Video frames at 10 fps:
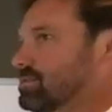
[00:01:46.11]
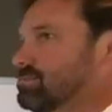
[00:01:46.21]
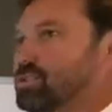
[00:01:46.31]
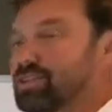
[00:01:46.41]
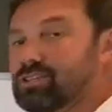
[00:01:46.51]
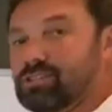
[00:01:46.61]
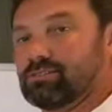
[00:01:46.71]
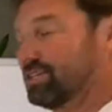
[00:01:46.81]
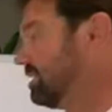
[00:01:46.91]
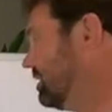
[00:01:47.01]
some
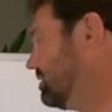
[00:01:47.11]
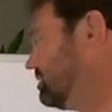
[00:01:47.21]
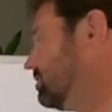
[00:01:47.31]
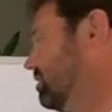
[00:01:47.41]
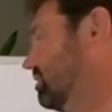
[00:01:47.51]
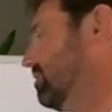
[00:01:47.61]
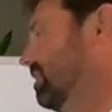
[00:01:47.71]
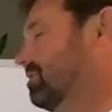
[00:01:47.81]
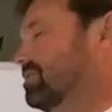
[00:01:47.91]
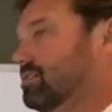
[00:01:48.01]
ratios. I think it's
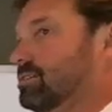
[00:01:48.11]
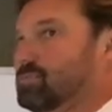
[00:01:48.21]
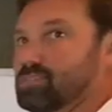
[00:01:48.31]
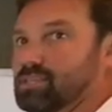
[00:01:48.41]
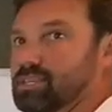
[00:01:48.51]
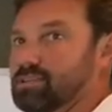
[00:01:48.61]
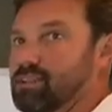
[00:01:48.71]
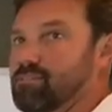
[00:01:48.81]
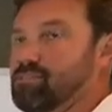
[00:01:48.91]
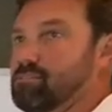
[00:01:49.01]
25 to
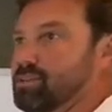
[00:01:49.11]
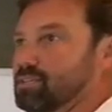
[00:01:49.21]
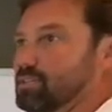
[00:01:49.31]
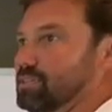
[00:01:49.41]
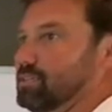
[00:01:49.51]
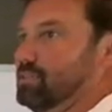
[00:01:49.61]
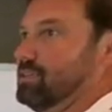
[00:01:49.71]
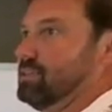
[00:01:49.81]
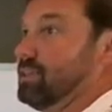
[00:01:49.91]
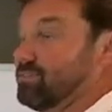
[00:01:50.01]
30% of the building,
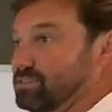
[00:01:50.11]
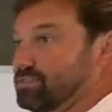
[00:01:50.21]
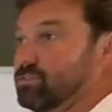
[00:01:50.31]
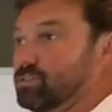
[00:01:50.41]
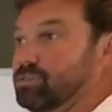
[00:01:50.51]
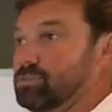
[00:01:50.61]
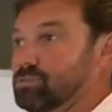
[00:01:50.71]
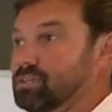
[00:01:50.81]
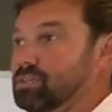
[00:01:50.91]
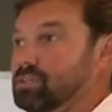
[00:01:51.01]
if it's a 4 unit
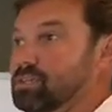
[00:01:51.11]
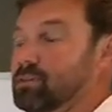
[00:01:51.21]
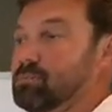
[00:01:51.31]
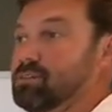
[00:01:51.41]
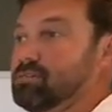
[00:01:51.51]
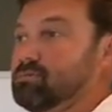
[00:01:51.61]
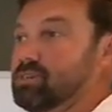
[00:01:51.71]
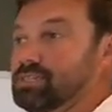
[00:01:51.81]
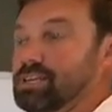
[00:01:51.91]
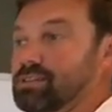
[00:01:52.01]
building, can be
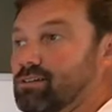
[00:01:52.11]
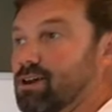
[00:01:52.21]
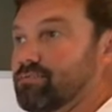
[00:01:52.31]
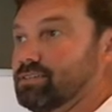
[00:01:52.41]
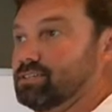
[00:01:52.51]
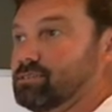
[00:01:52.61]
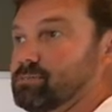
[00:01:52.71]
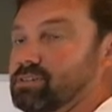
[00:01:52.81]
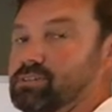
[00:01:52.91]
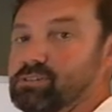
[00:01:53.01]
retail or office,
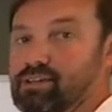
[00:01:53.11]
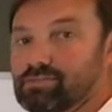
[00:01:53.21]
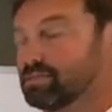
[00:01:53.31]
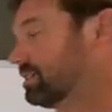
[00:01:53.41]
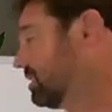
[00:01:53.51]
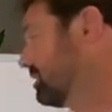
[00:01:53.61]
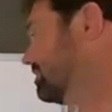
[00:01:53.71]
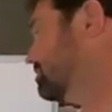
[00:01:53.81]
but you'd have to look into that